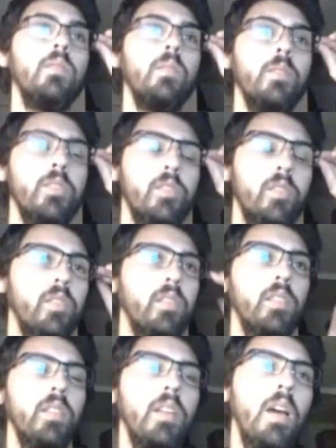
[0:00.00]
which
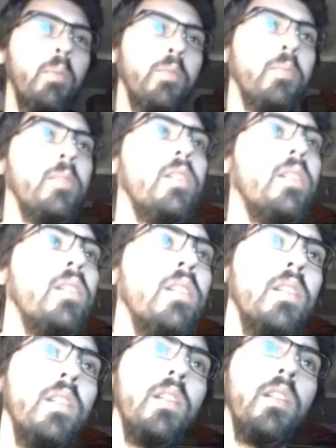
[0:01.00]
helps me
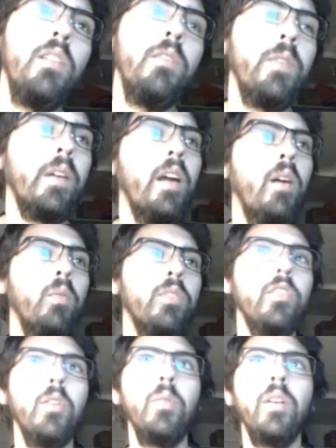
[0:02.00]
figure out what's
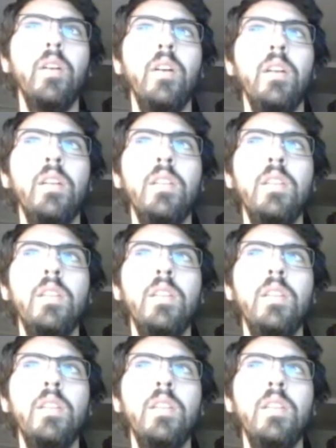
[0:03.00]
going on.